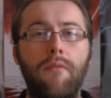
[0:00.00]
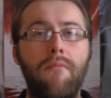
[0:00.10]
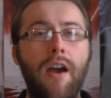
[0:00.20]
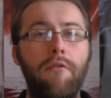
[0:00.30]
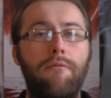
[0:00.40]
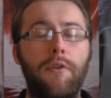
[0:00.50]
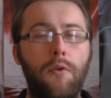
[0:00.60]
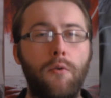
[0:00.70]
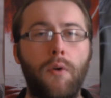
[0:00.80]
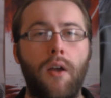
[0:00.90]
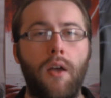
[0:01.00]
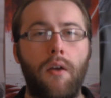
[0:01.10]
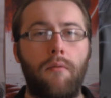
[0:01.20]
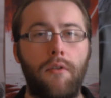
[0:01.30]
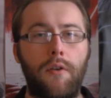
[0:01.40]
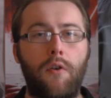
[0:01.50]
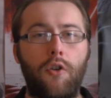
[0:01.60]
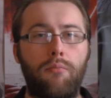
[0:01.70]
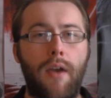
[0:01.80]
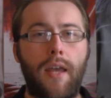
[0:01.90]
my review for The
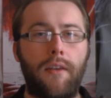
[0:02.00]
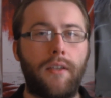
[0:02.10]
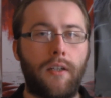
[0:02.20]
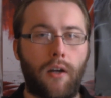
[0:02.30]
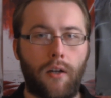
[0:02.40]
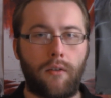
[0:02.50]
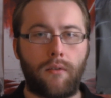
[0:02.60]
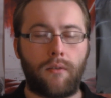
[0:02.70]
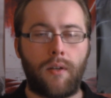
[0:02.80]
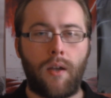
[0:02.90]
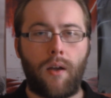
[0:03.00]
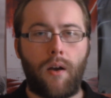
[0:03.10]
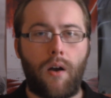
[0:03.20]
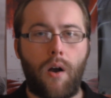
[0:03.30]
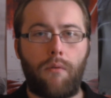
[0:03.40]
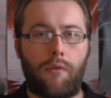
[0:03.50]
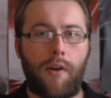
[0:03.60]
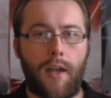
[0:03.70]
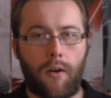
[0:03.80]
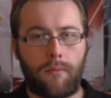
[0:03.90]
Old Man and the Gun. Over
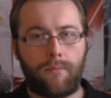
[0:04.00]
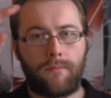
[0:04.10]
and out.